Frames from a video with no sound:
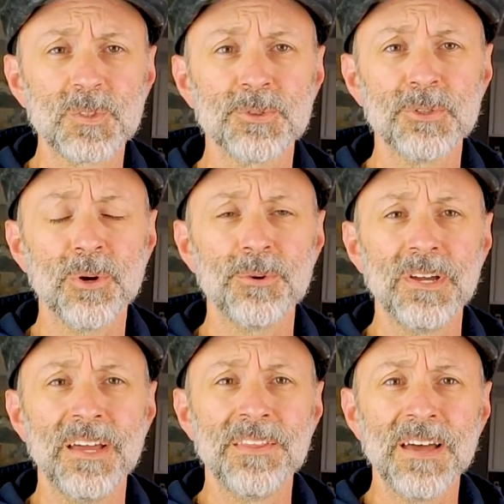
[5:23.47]
So
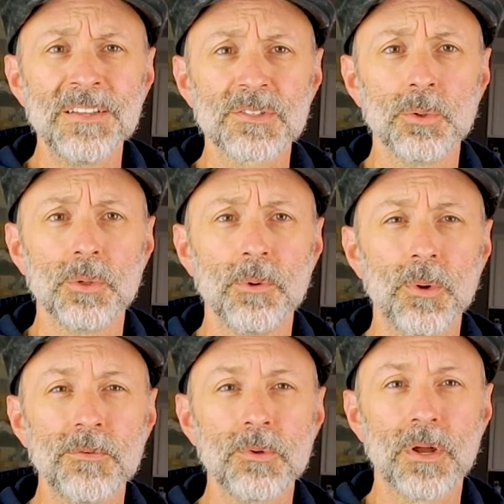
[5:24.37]
that's cool, but what
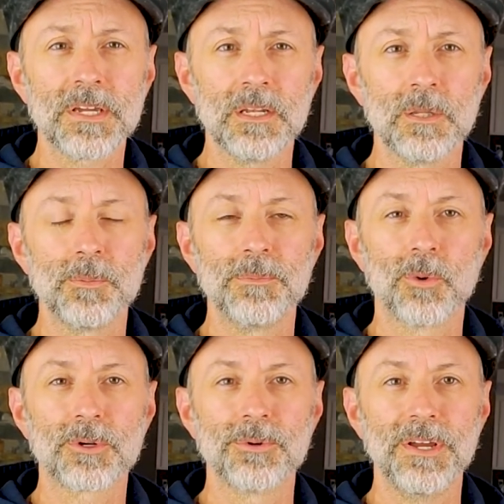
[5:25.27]
if we want to get a little bit
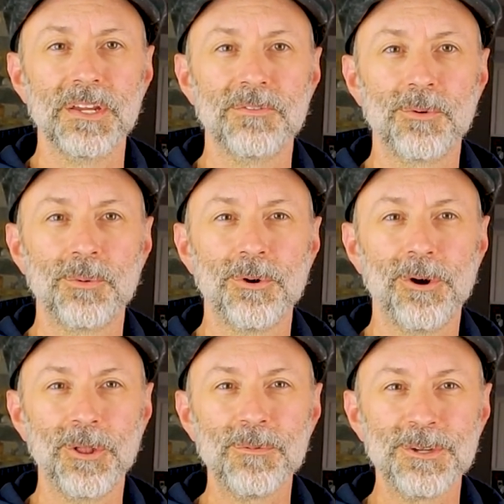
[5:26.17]
more creative?
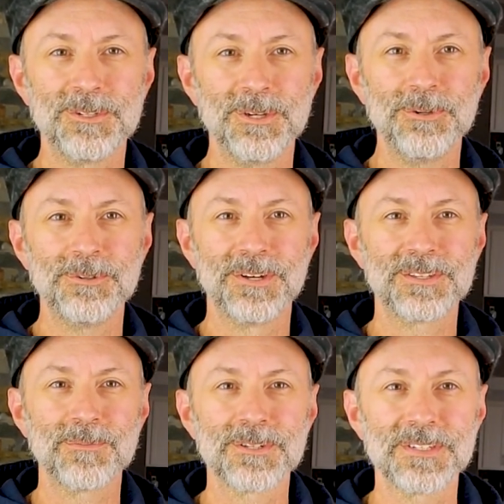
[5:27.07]
All I'm going to do is
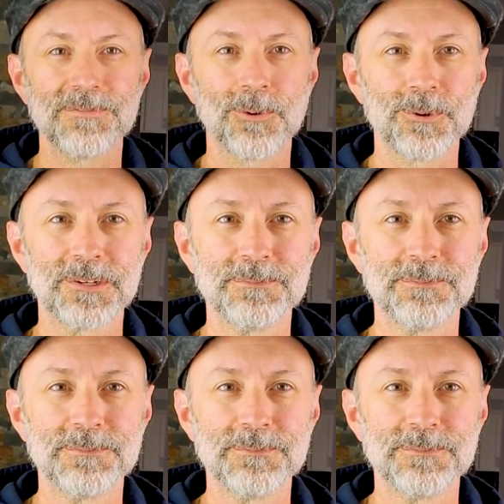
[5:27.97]
I'm going to step forward.